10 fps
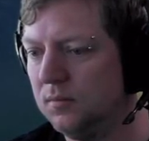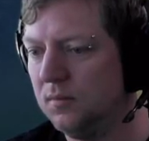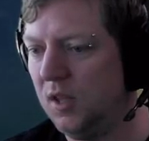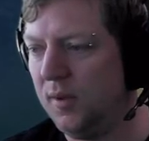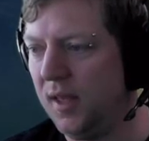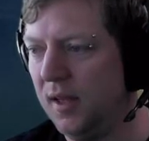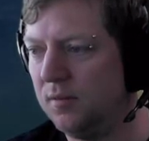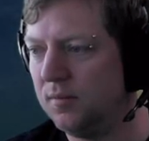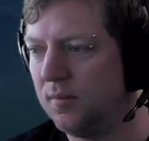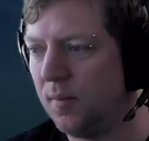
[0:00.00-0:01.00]
Here we go.
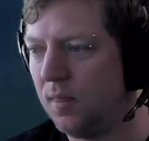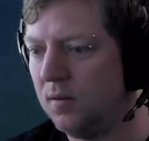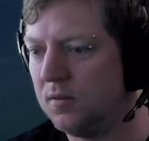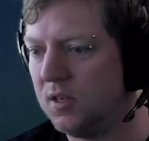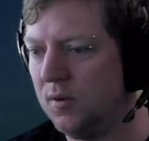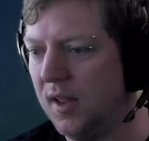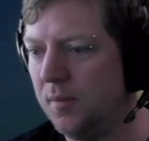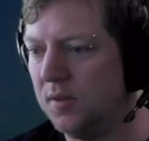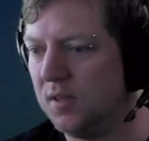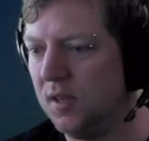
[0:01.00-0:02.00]
Let's see what
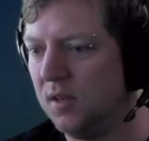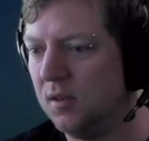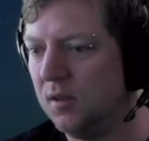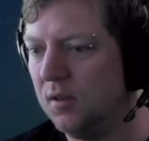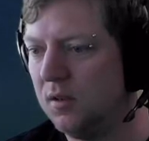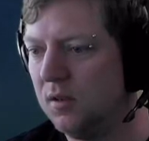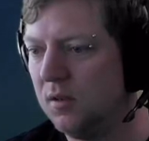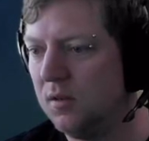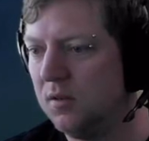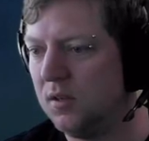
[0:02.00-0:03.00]
happens here.
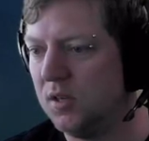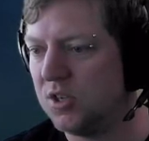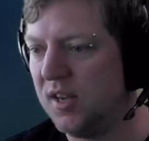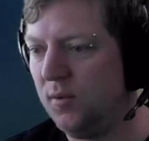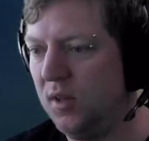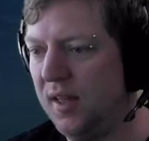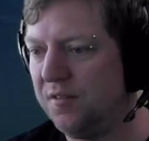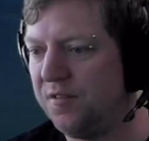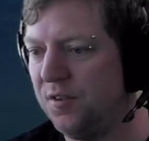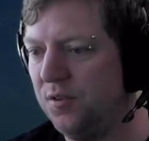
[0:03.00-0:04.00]
So you're going to shove all
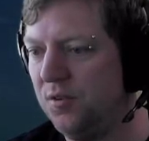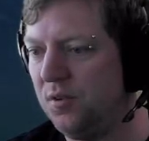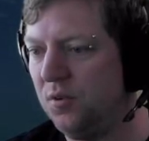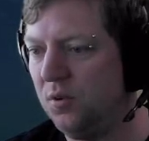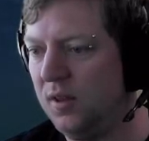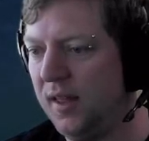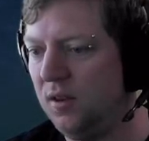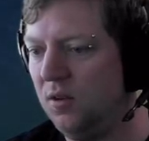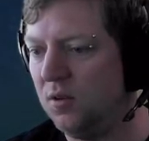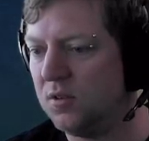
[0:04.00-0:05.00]
that food and all
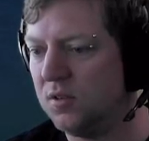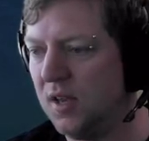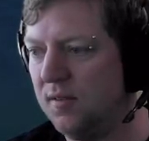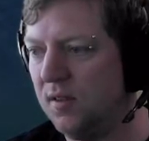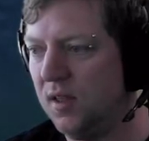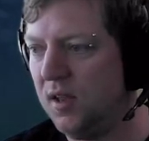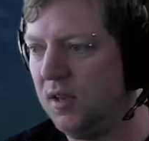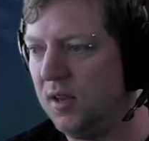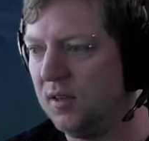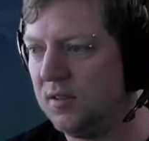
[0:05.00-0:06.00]
that nonsense over there, and
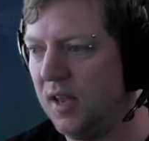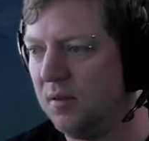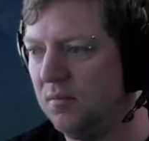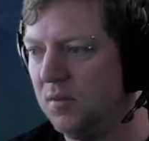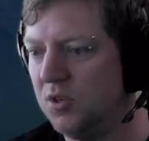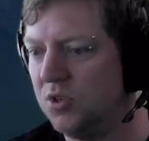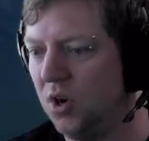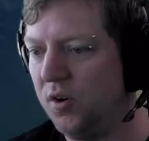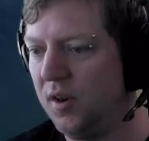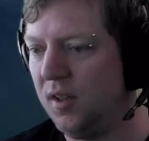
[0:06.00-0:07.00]
you're going to take
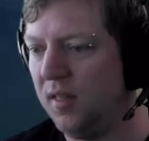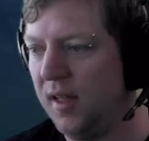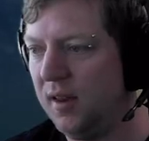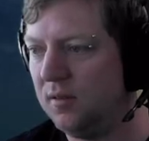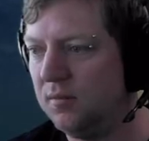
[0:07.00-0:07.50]
majority of that.